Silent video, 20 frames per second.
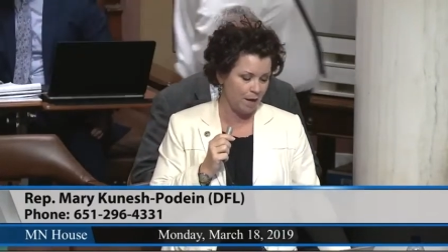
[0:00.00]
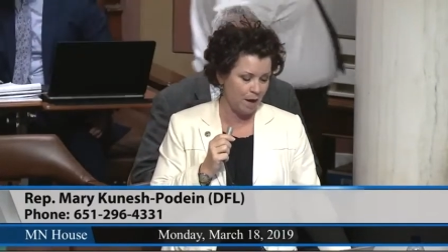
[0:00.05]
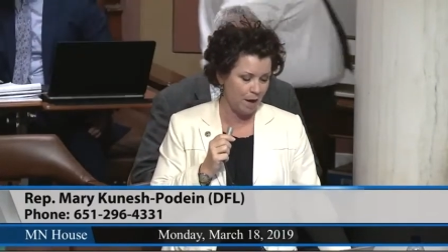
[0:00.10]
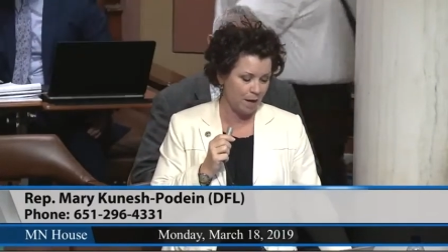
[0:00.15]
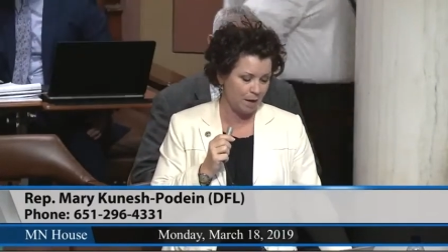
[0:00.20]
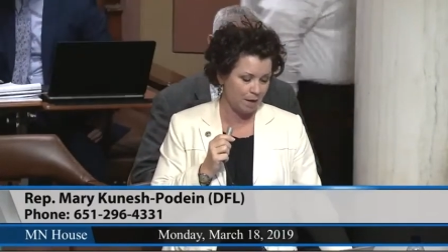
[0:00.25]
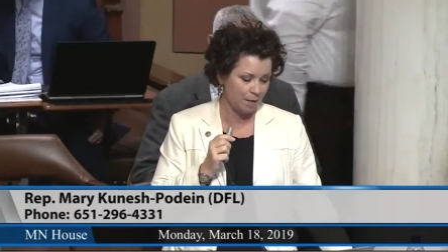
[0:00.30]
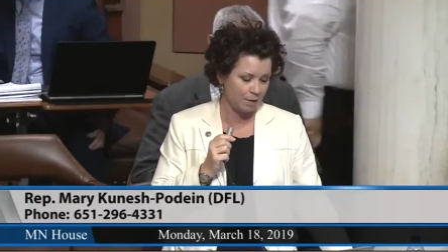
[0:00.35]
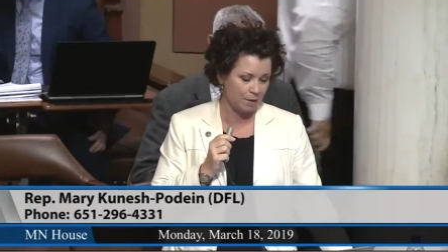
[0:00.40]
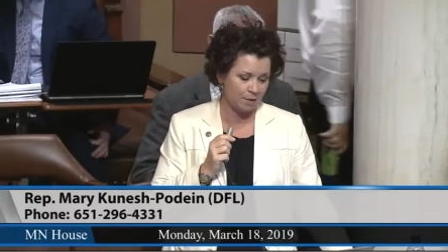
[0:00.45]

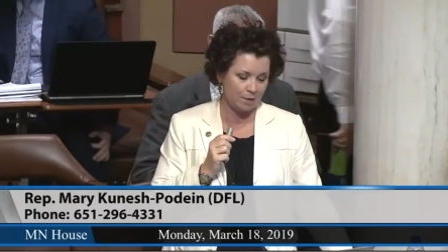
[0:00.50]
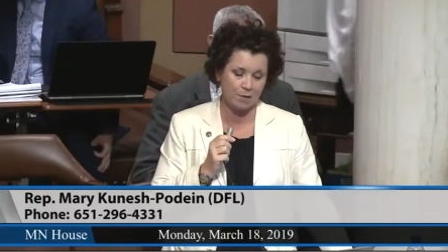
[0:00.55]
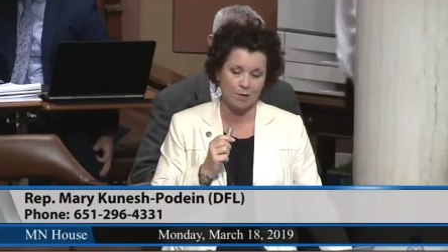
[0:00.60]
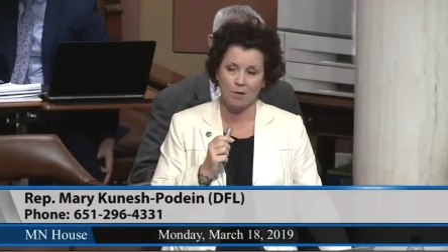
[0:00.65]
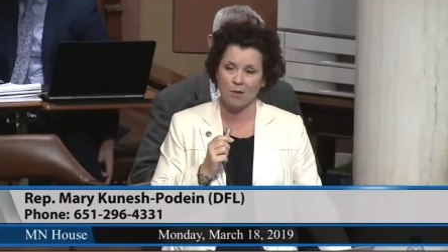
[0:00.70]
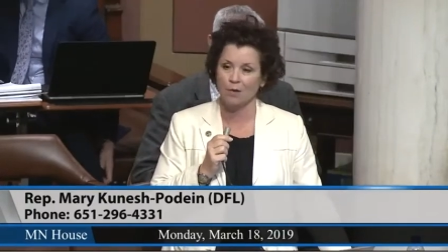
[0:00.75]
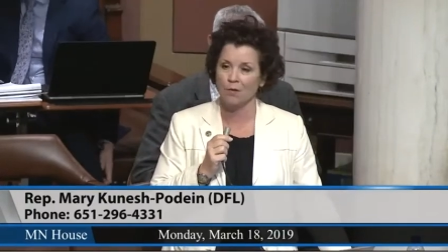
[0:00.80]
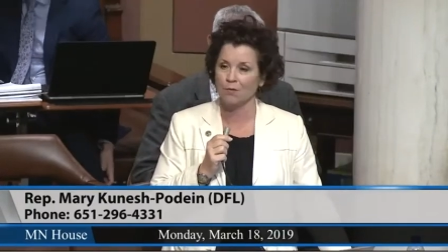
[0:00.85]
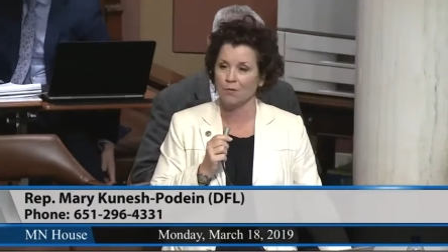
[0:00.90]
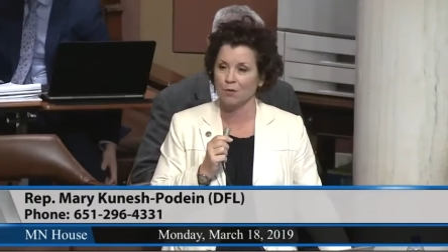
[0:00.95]
caucus
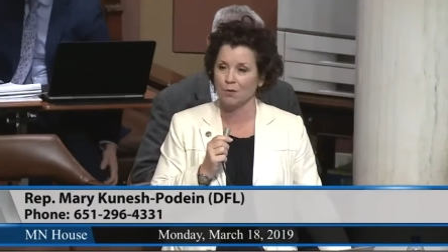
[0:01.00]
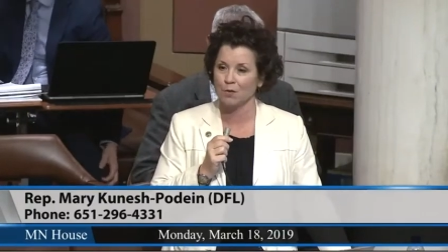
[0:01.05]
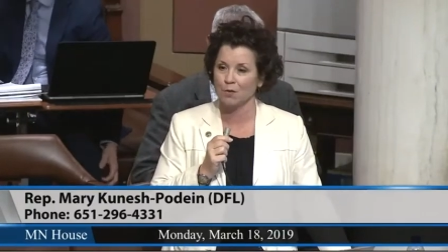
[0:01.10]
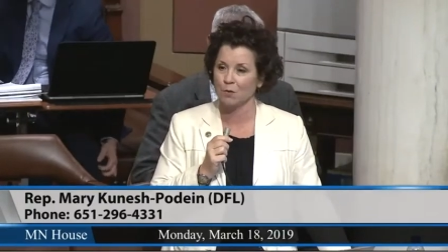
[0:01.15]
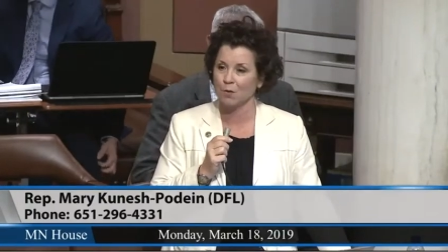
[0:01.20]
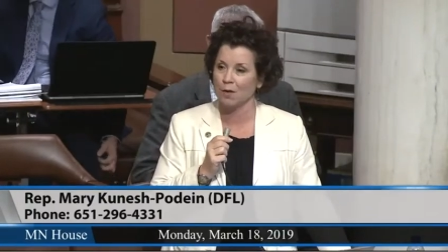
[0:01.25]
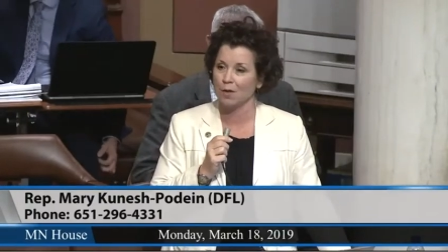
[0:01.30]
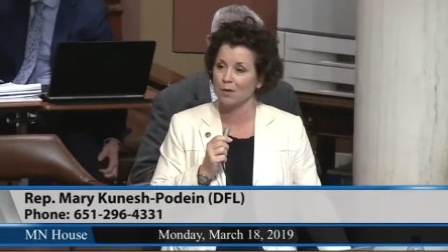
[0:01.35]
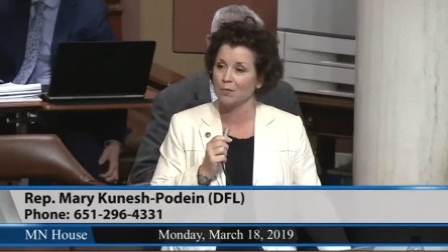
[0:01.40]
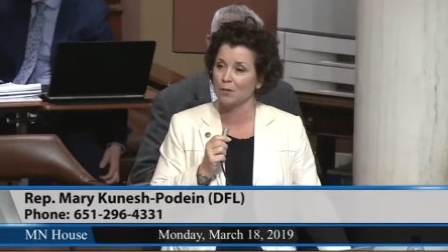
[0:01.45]
for
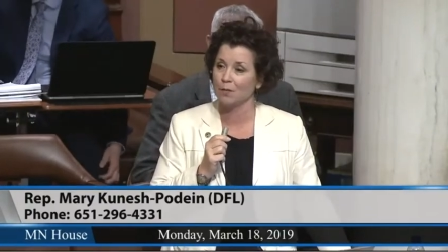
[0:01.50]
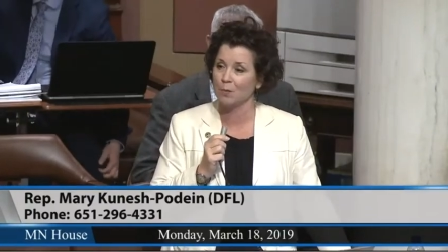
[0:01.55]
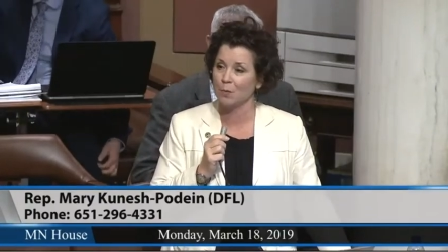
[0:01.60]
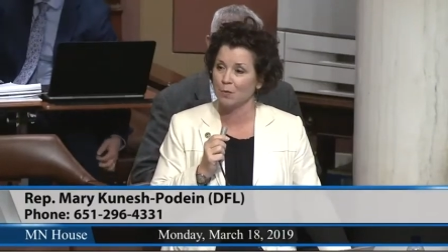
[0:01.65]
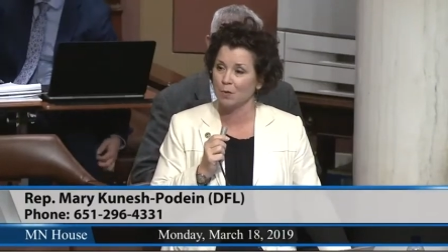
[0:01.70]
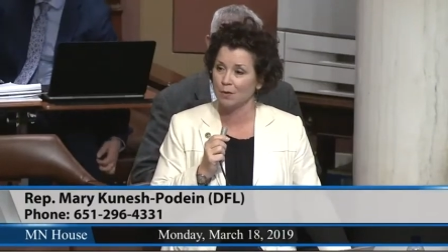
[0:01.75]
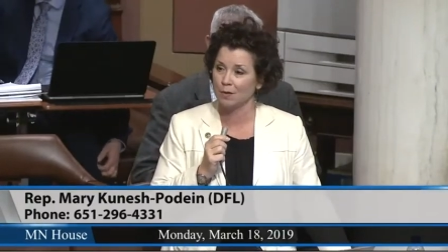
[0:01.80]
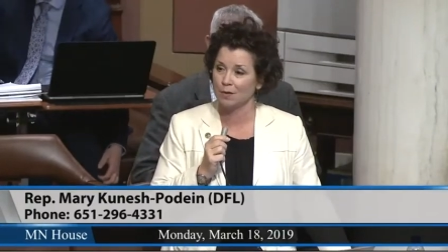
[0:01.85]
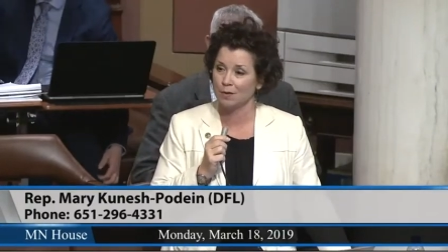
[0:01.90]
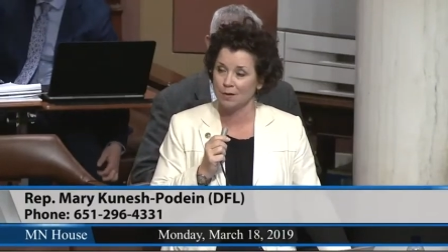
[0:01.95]
12 or
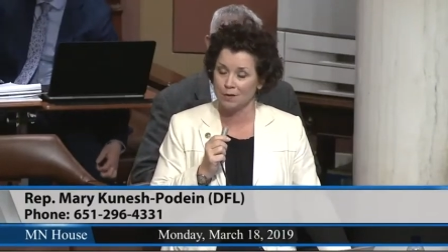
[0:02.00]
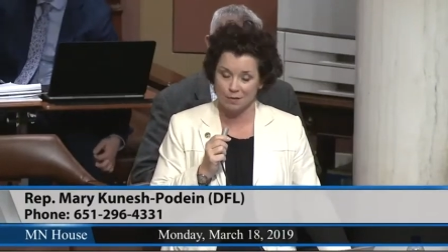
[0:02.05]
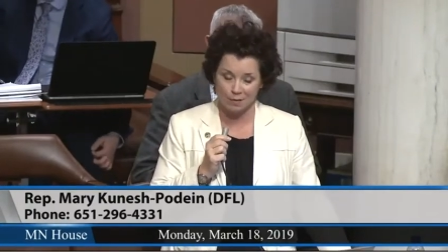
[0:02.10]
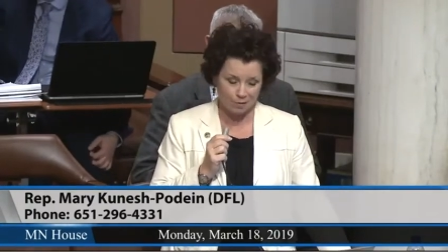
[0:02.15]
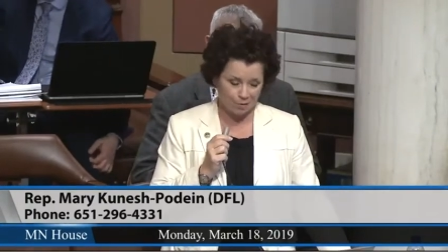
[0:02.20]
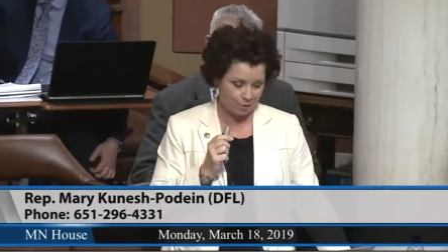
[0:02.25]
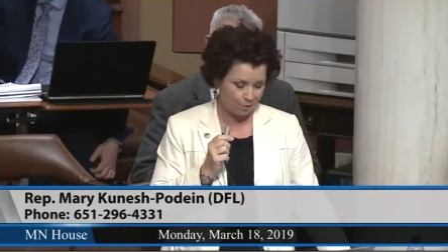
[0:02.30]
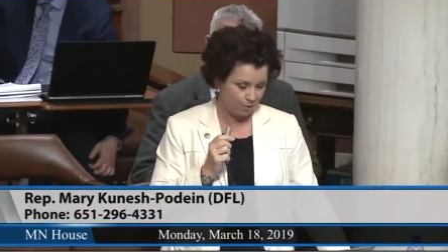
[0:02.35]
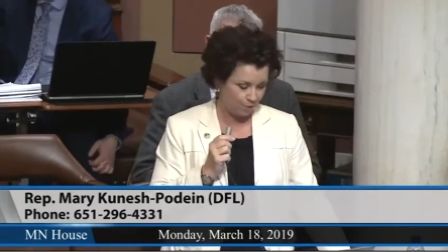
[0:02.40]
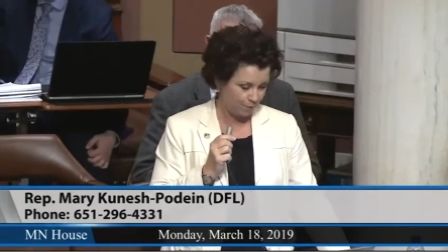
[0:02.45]
more
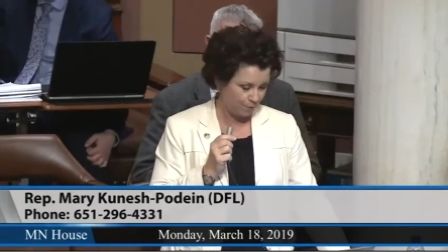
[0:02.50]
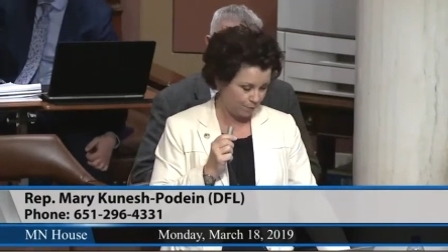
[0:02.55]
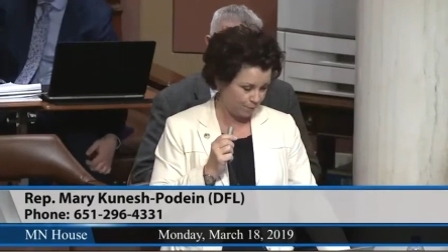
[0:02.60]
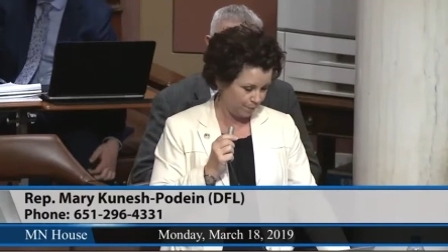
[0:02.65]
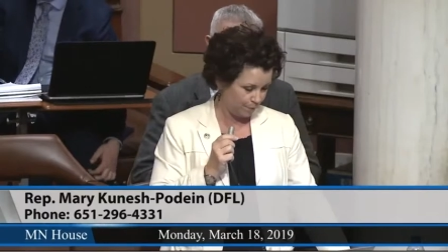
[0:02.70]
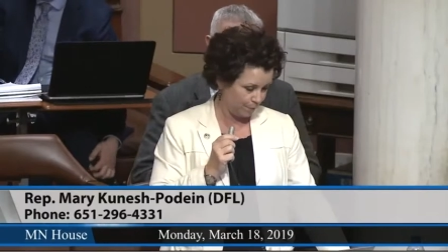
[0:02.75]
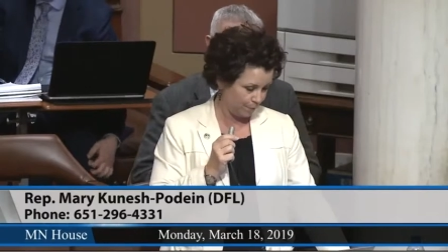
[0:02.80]
years.